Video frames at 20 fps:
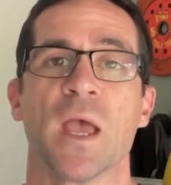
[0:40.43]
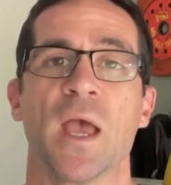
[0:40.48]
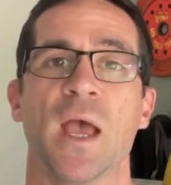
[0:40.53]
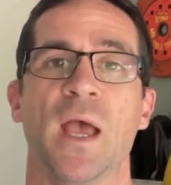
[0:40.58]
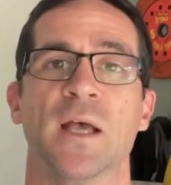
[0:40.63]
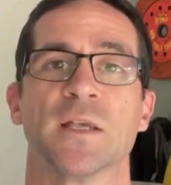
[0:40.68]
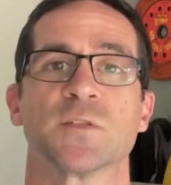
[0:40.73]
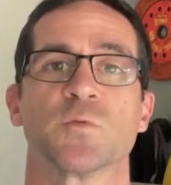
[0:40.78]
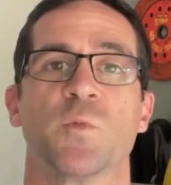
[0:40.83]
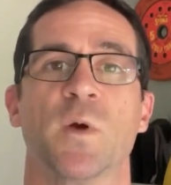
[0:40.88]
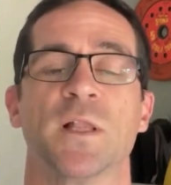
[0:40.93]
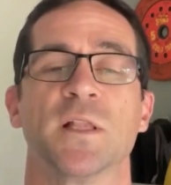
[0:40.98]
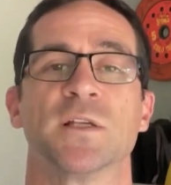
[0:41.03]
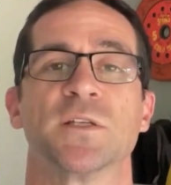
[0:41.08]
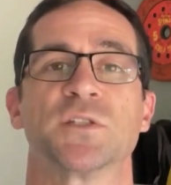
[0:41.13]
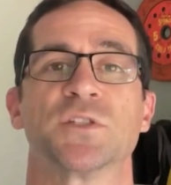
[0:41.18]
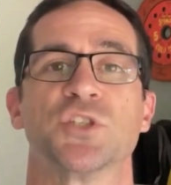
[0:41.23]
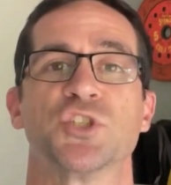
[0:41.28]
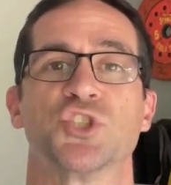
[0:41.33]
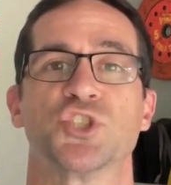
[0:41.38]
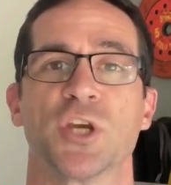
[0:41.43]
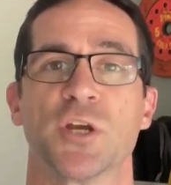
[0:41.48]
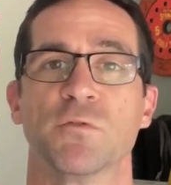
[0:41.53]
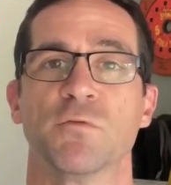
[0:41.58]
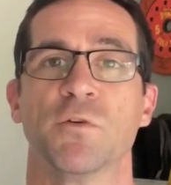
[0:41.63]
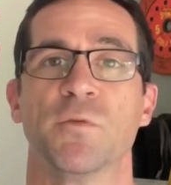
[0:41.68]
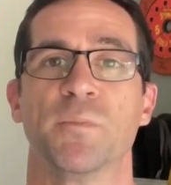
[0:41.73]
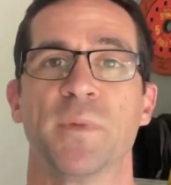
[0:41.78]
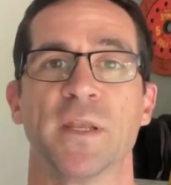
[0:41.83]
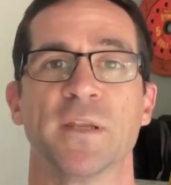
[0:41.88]
as well as the
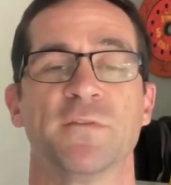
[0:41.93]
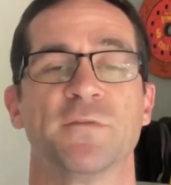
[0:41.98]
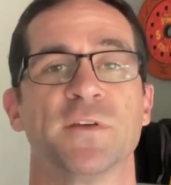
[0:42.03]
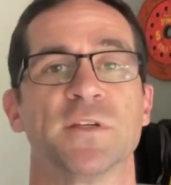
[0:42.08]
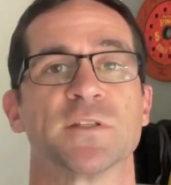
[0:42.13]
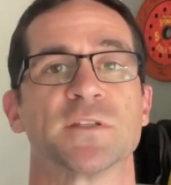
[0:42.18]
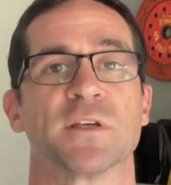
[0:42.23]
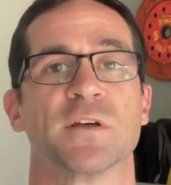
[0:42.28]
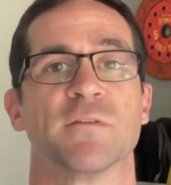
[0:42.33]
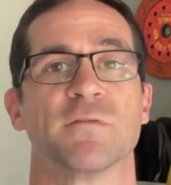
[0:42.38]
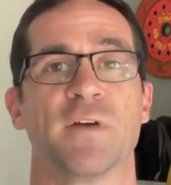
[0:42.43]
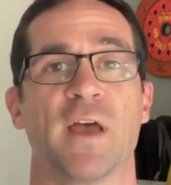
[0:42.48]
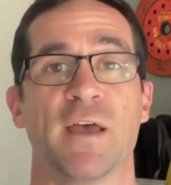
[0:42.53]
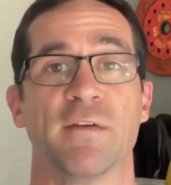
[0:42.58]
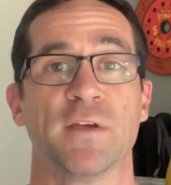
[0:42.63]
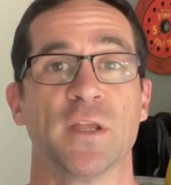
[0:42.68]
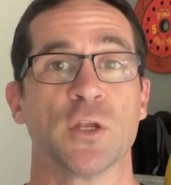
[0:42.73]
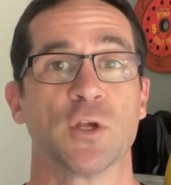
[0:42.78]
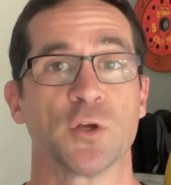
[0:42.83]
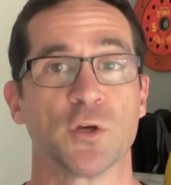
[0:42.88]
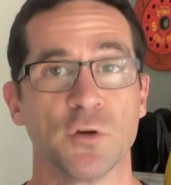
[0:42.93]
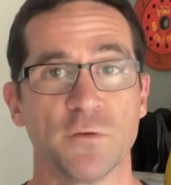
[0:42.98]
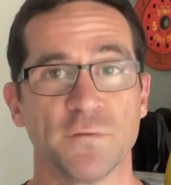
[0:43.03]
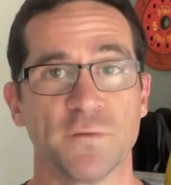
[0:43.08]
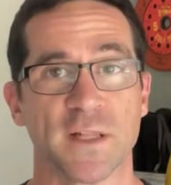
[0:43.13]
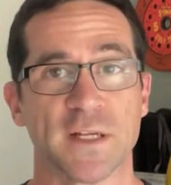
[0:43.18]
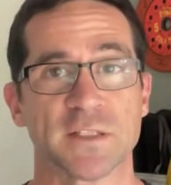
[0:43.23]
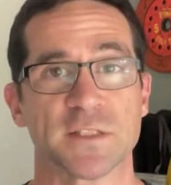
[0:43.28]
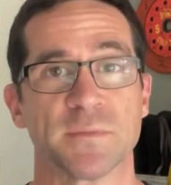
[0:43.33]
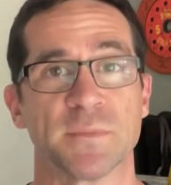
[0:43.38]
general benefits of having good
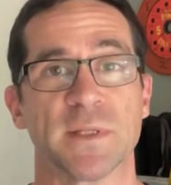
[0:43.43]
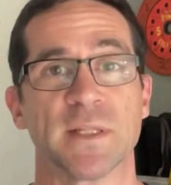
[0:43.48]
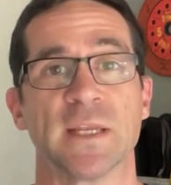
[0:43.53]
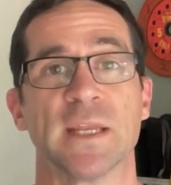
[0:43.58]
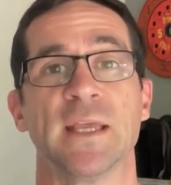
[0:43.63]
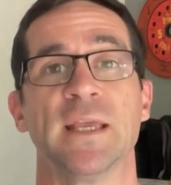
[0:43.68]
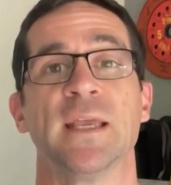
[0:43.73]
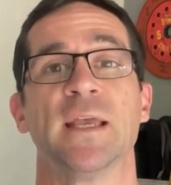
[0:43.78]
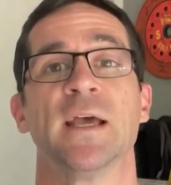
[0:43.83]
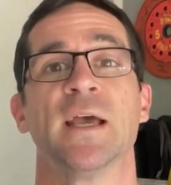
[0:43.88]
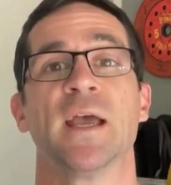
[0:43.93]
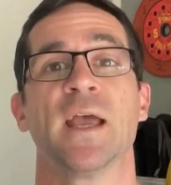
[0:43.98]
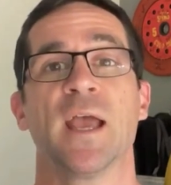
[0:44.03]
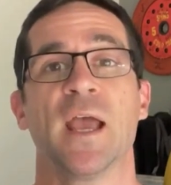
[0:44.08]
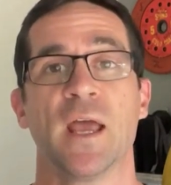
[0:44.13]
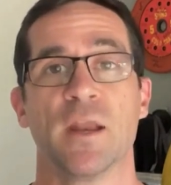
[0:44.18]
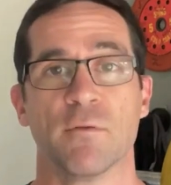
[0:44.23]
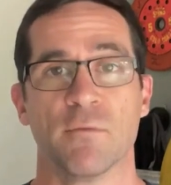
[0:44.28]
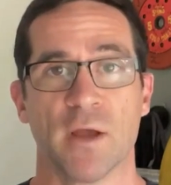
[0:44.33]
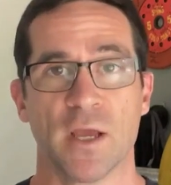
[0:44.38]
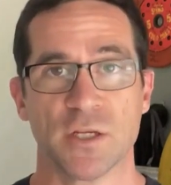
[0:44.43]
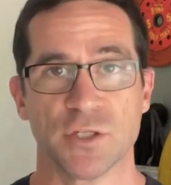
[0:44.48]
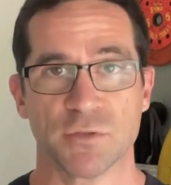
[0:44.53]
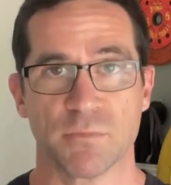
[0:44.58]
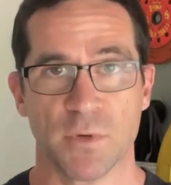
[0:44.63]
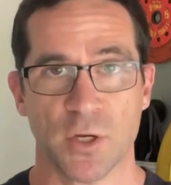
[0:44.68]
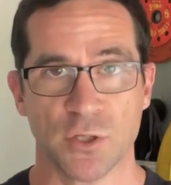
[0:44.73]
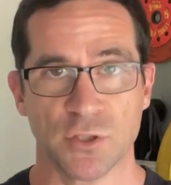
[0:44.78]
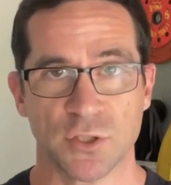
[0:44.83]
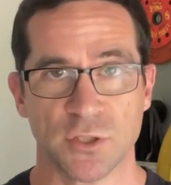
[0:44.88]
flexibility and range of
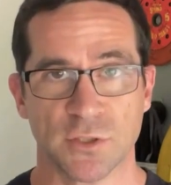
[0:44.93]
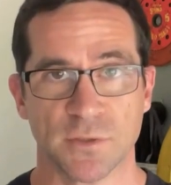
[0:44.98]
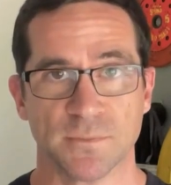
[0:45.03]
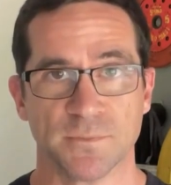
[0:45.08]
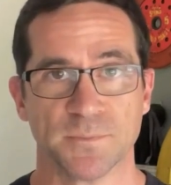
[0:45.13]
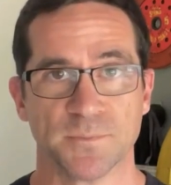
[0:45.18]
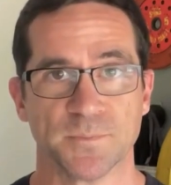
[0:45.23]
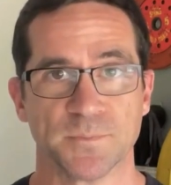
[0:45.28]
motion.